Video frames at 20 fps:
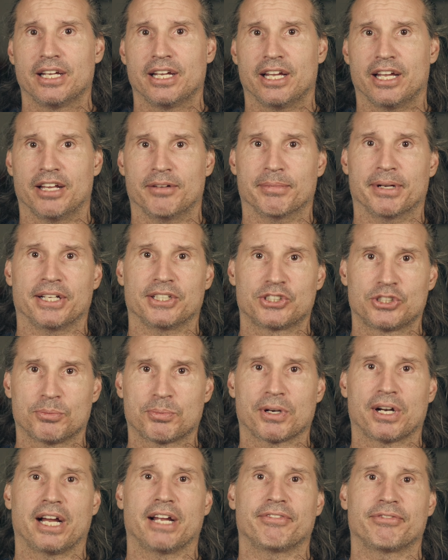and my
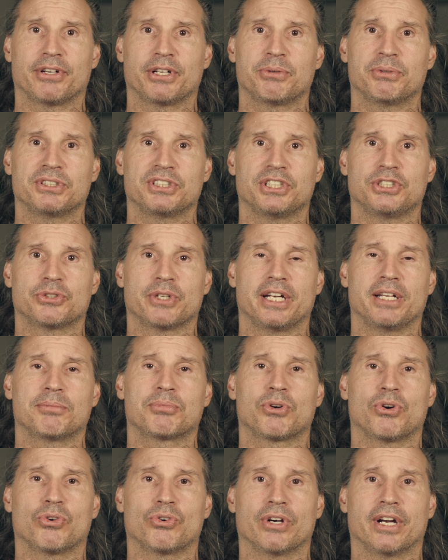super high frequency training
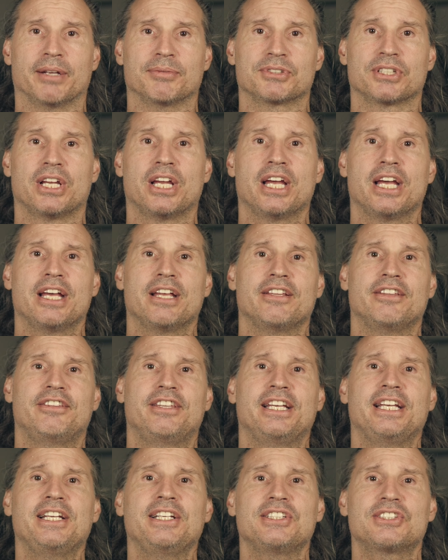programs.
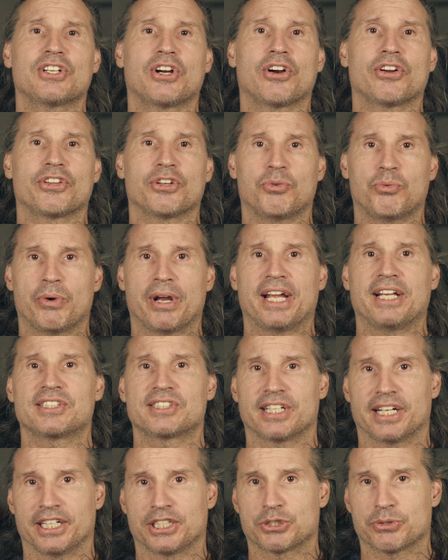These are the
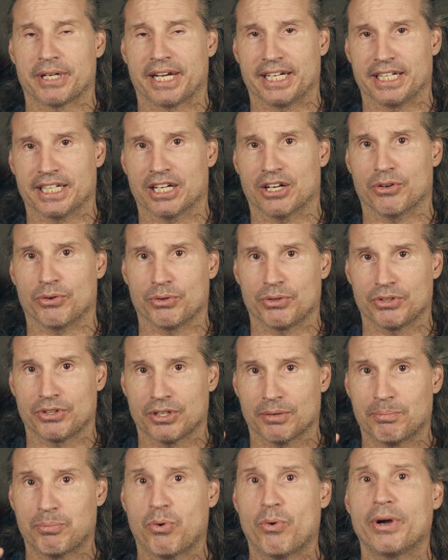ways that I train. Now,
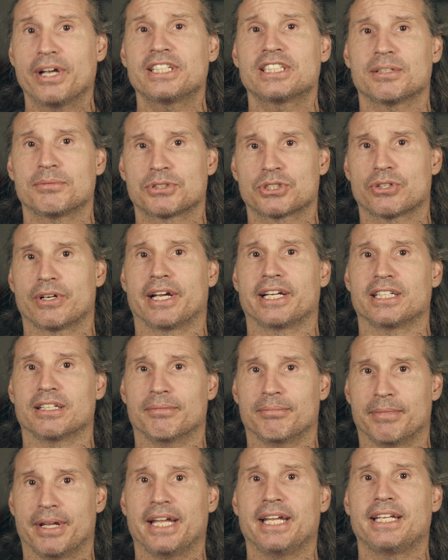the point I'm trying
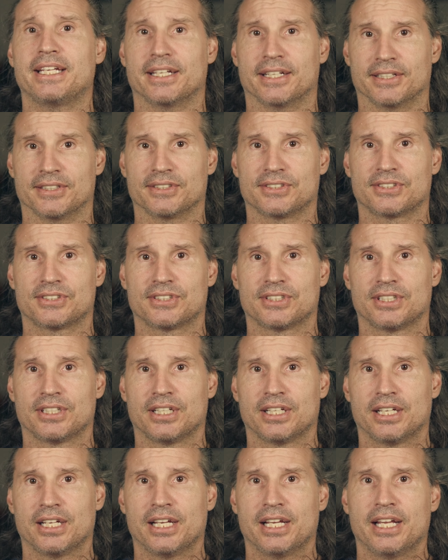to make is
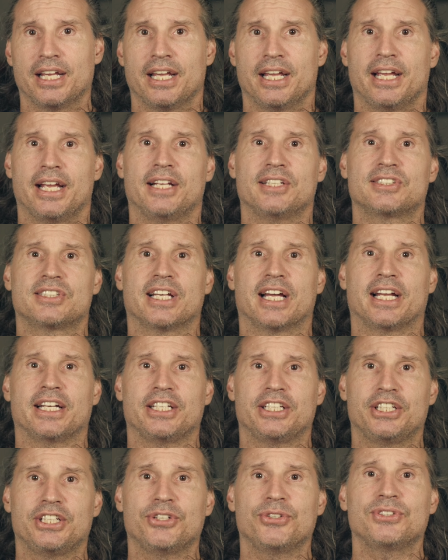
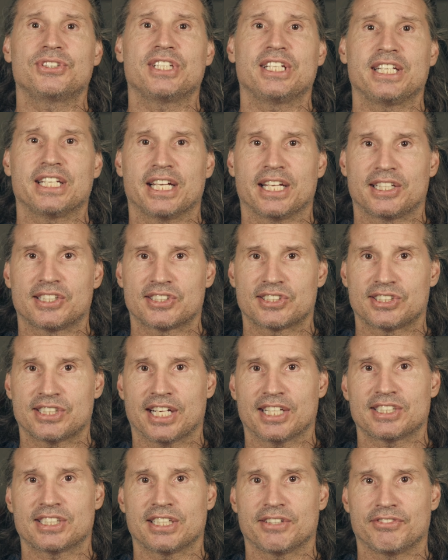that using
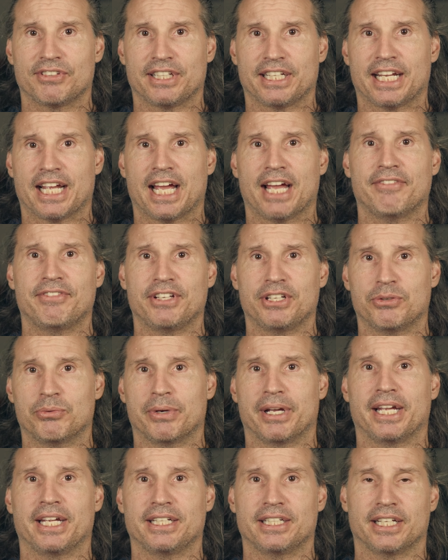excessively heavy
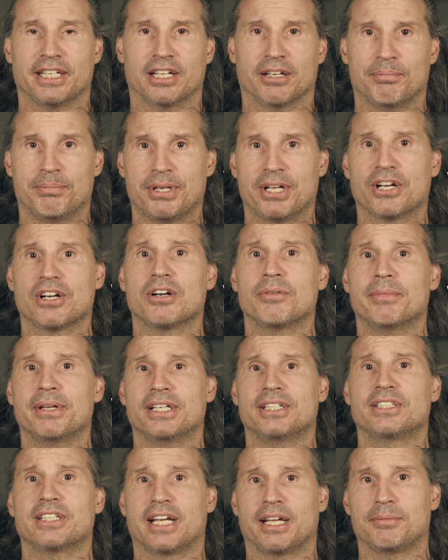weight in a
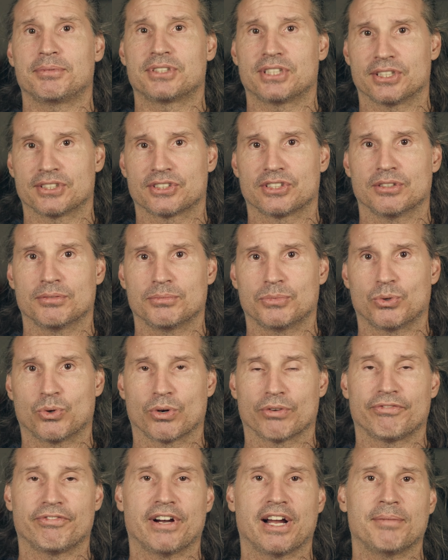pyramid type system
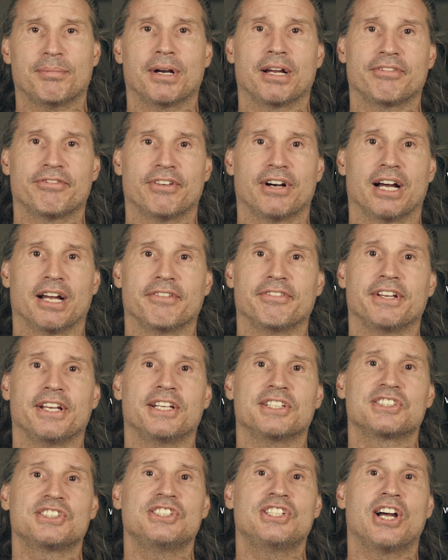or 5x5
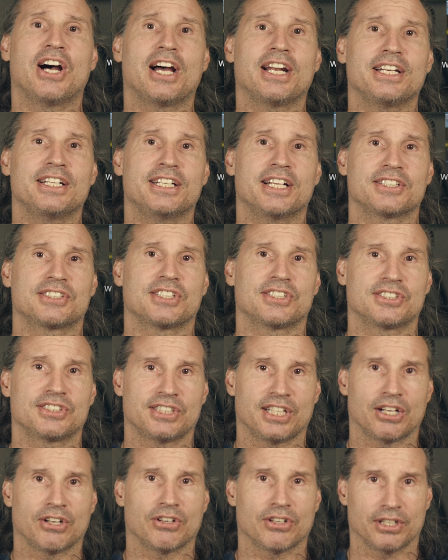is not
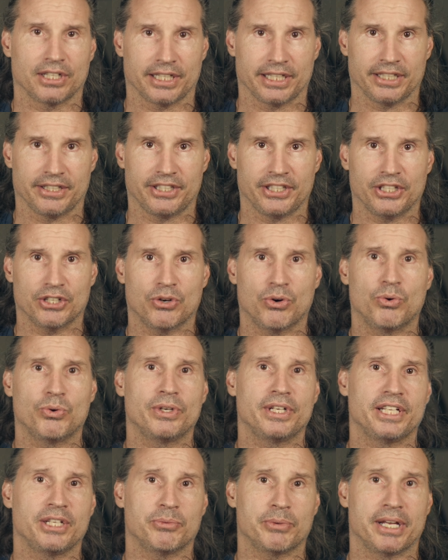necessarily the
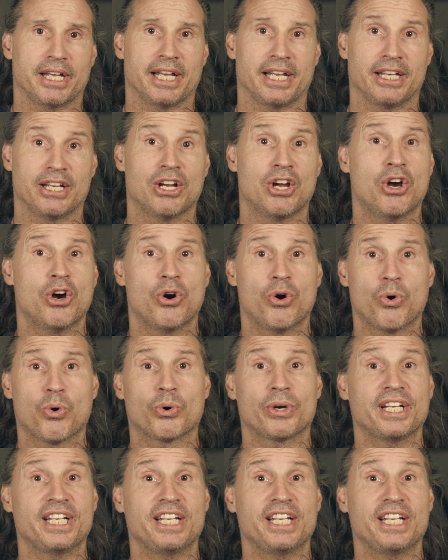only way or